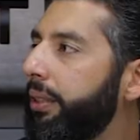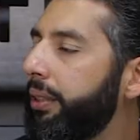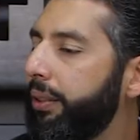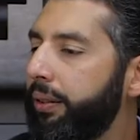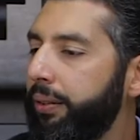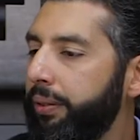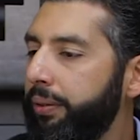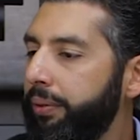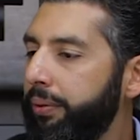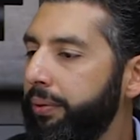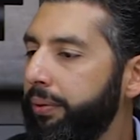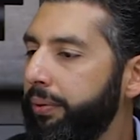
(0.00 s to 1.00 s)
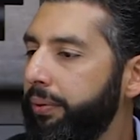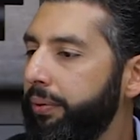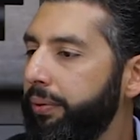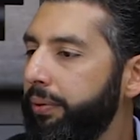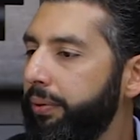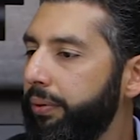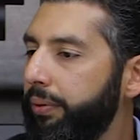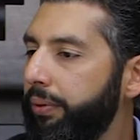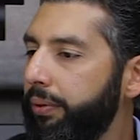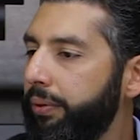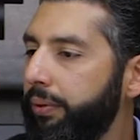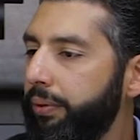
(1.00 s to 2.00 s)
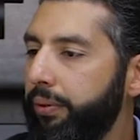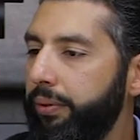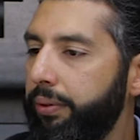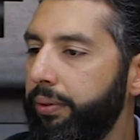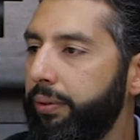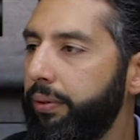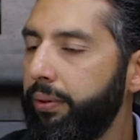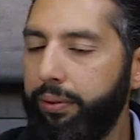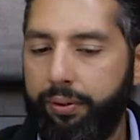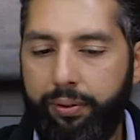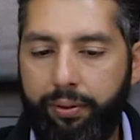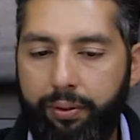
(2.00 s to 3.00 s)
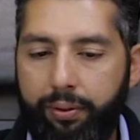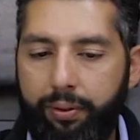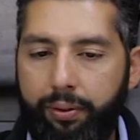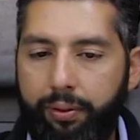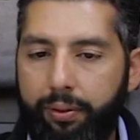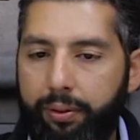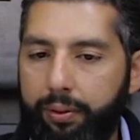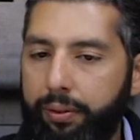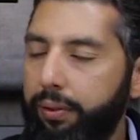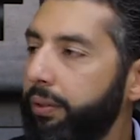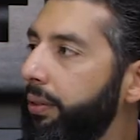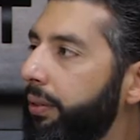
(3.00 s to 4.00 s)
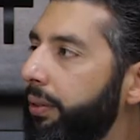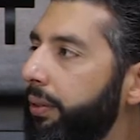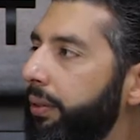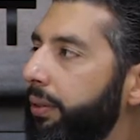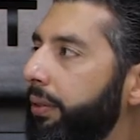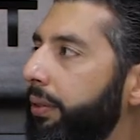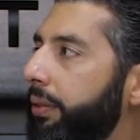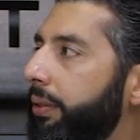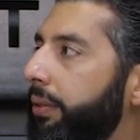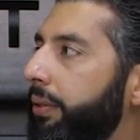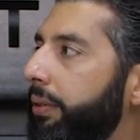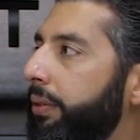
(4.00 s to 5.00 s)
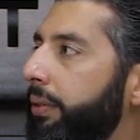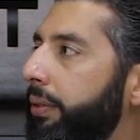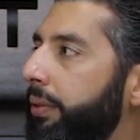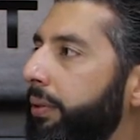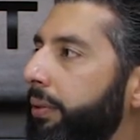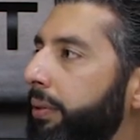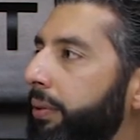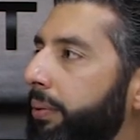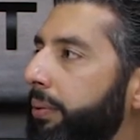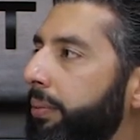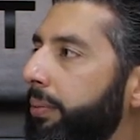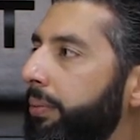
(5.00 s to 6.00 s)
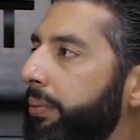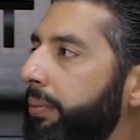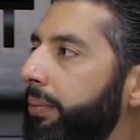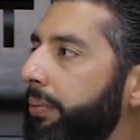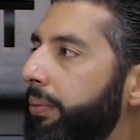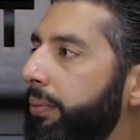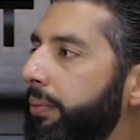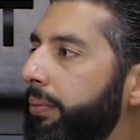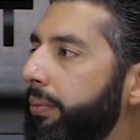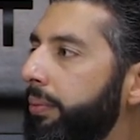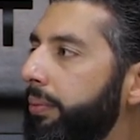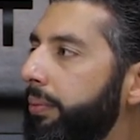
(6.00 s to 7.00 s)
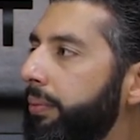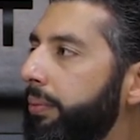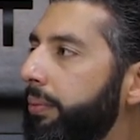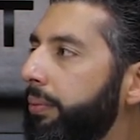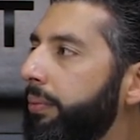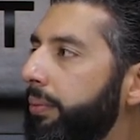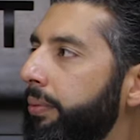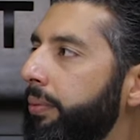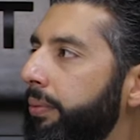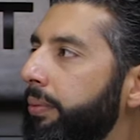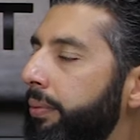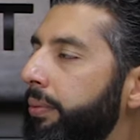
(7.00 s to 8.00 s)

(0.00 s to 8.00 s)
No words are spoken by the person on screen.